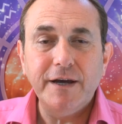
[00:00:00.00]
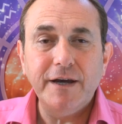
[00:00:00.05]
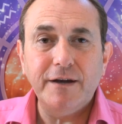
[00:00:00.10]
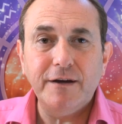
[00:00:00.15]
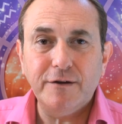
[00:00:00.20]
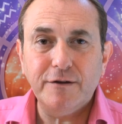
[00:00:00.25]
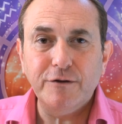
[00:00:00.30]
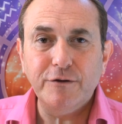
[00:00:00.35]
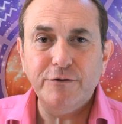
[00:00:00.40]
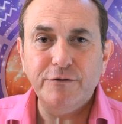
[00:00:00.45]

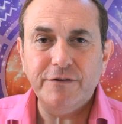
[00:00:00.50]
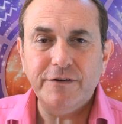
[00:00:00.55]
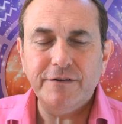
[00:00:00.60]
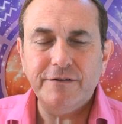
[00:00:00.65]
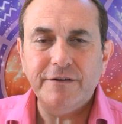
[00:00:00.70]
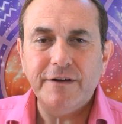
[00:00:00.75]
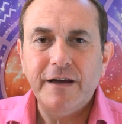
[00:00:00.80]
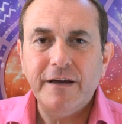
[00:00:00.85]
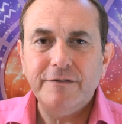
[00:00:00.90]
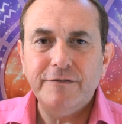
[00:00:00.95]

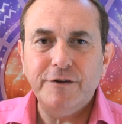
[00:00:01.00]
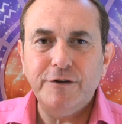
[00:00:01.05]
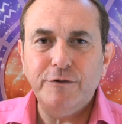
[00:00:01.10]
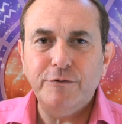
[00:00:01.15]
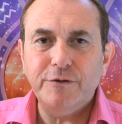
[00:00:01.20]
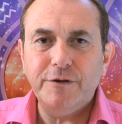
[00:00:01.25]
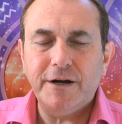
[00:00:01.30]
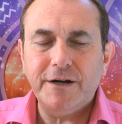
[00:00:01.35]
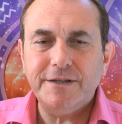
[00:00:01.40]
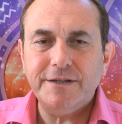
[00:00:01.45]
including the
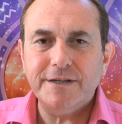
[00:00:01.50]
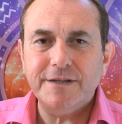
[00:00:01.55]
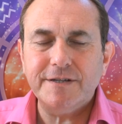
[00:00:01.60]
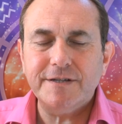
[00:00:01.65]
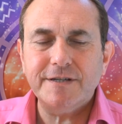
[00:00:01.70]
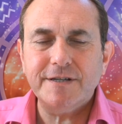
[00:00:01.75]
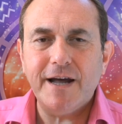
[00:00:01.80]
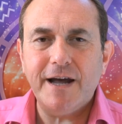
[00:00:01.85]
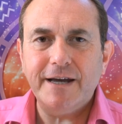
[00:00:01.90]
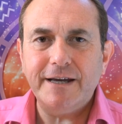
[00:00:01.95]
United
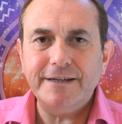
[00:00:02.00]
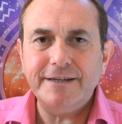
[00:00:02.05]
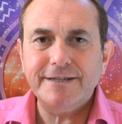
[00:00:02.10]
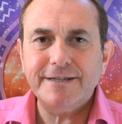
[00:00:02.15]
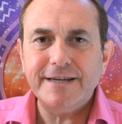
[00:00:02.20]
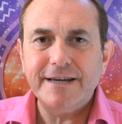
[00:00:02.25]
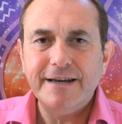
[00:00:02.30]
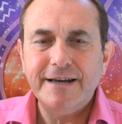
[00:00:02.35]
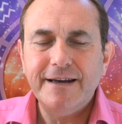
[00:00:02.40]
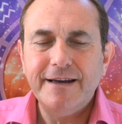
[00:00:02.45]

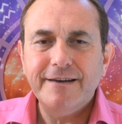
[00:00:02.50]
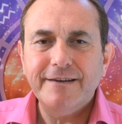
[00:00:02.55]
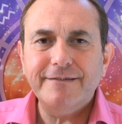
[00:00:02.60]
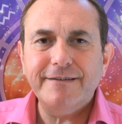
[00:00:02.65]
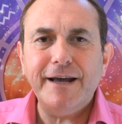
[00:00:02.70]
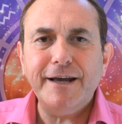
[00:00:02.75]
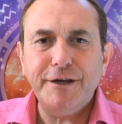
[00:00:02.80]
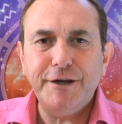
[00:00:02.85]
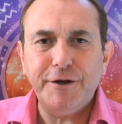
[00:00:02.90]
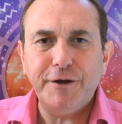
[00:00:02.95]
States.
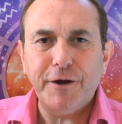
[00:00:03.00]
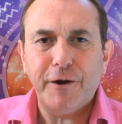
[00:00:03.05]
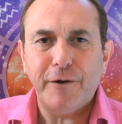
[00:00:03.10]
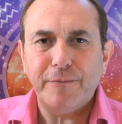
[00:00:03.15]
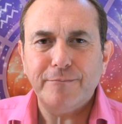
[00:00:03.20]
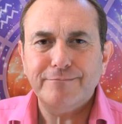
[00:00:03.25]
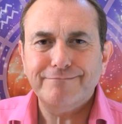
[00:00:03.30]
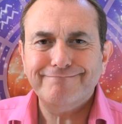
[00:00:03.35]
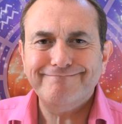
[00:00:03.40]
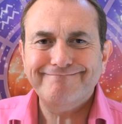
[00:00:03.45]
Thank
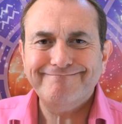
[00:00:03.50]
you.